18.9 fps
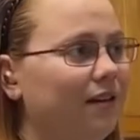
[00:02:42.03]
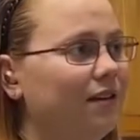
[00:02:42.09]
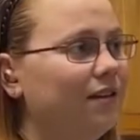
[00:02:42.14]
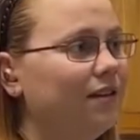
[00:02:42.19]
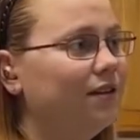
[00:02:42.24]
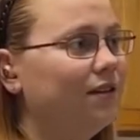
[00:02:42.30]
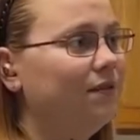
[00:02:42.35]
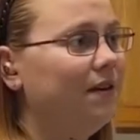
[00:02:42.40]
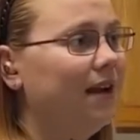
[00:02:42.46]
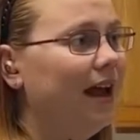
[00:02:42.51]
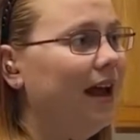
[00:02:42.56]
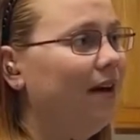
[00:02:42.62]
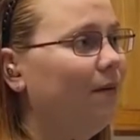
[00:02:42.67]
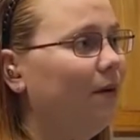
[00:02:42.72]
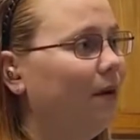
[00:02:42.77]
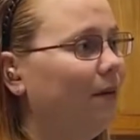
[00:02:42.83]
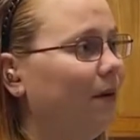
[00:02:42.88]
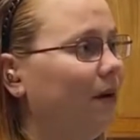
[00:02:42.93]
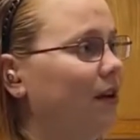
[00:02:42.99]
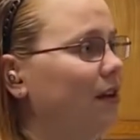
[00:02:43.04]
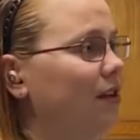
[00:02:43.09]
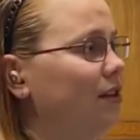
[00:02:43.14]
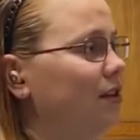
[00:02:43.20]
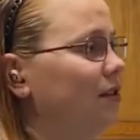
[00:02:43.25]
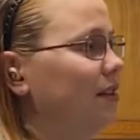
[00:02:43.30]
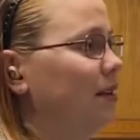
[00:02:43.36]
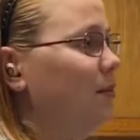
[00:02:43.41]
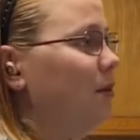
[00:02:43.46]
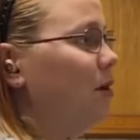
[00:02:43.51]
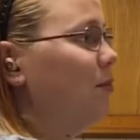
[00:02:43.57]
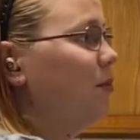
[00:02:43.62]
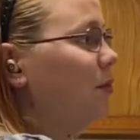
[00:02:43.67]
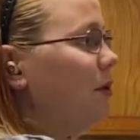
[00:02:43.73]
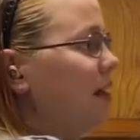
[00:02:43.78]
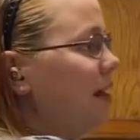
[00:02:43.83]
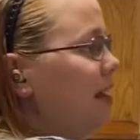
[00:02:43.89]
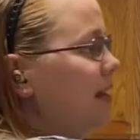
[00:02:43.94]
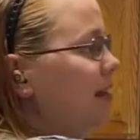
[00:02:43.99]
so now what we're going to do is I'm going to
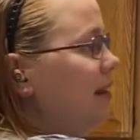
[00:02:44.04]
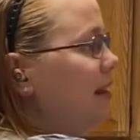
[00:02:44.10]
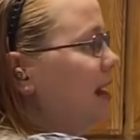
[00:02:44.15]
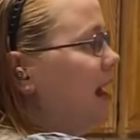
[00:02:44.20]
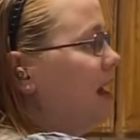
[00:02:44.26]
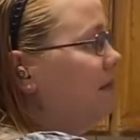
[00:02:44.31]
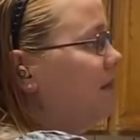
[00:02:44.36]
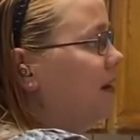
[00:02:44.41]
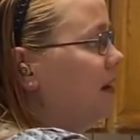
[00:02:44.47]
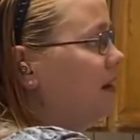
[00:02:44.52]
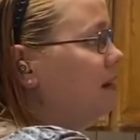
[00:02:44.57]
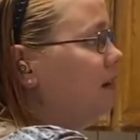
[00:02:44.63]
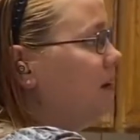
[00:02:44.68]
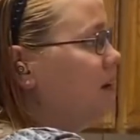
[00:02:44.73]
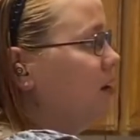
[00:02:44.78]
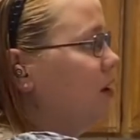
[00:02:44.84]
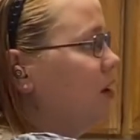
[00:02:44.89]
preheat the oven